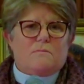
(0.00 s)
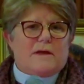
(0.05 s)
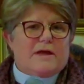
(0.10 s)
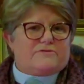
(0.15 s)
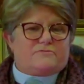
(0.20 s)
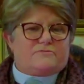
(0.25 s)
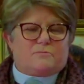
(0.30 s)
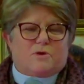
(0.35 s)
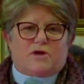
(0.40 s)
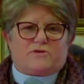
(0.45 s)

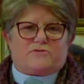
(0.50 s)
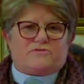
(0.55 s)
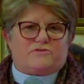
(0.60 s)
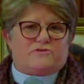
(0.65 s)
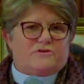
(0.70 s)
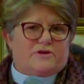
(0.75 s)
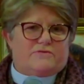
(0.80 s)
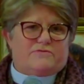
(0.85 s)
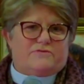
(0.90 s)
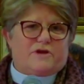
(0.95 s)
as
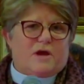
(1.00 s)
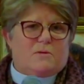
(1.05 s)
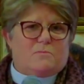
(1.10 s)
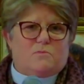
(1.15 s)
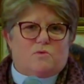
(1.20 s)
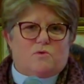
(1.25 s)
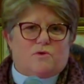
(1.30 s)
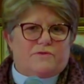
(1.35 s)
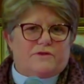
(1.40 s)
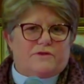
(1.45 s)
much, if
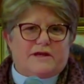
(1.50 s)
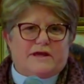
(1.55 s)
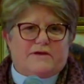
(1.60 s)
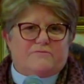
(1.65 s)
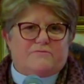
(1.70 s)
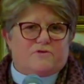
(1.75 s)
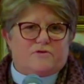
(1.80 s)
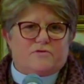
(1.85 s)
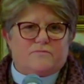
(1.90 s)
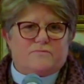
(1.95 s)
not more than
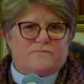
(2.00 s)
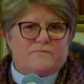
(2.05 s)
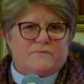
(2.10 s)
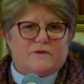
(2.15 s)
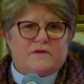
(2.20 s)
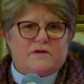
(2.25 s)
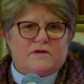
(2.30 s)
ever,